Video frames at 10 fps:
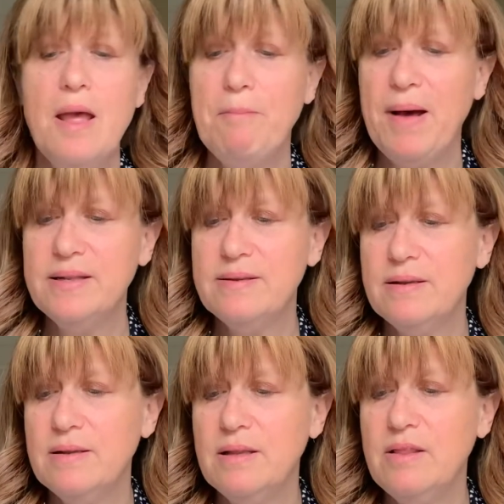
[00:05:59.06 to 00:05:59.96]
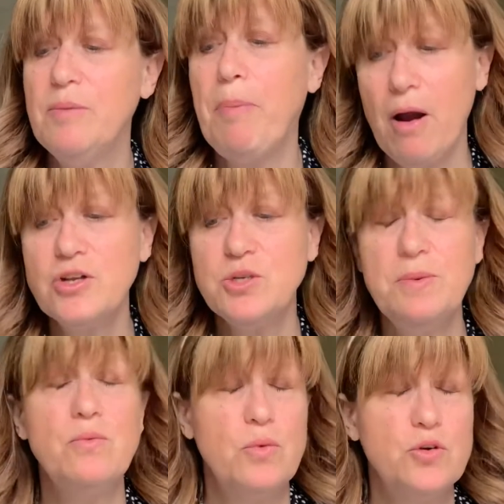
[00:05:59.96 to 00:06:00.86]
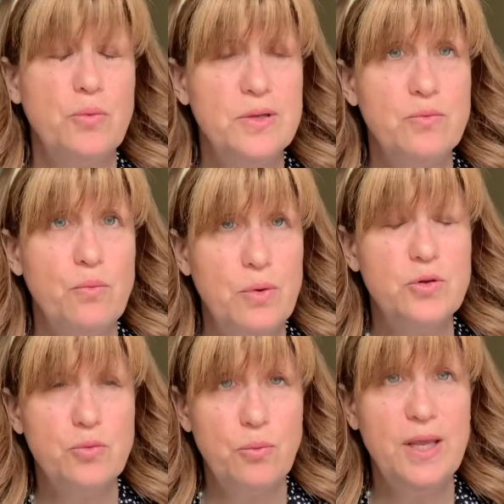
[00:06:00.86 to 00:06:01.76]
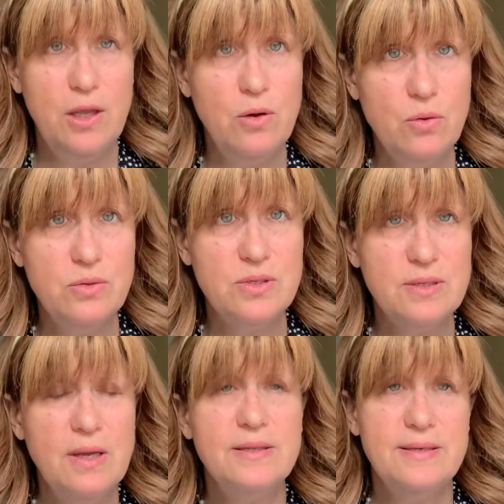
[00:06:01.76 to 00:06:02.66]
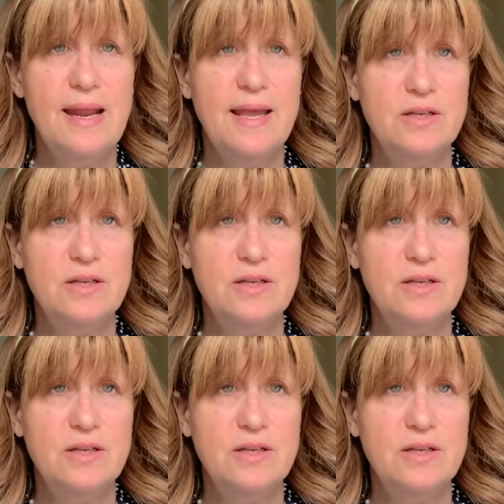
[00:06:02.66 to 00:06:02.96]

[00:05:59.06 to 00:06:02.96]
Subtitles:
but the parchment which we use today in